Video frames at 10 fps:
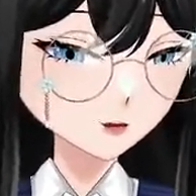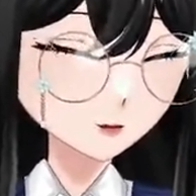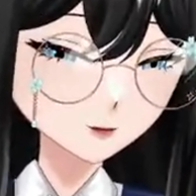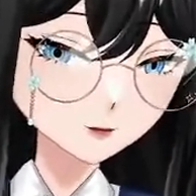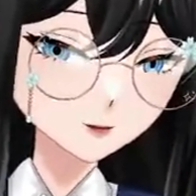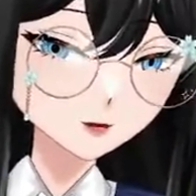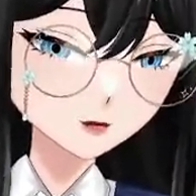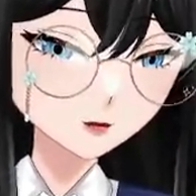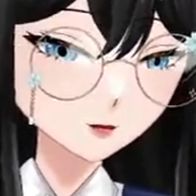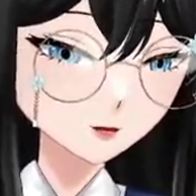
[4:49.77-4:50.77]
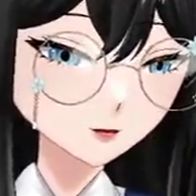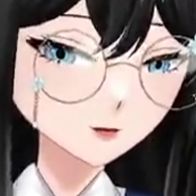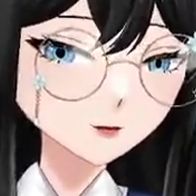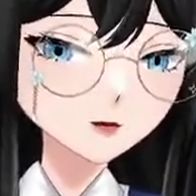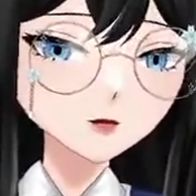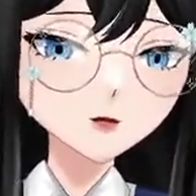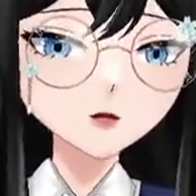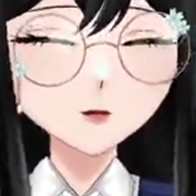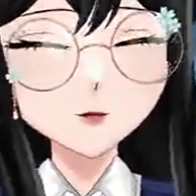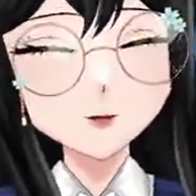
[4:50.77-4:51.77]
So what's the order?
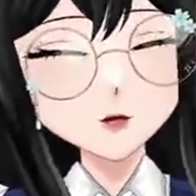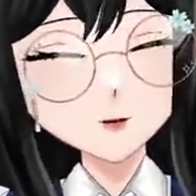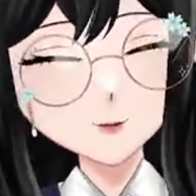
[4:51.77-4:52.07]
You have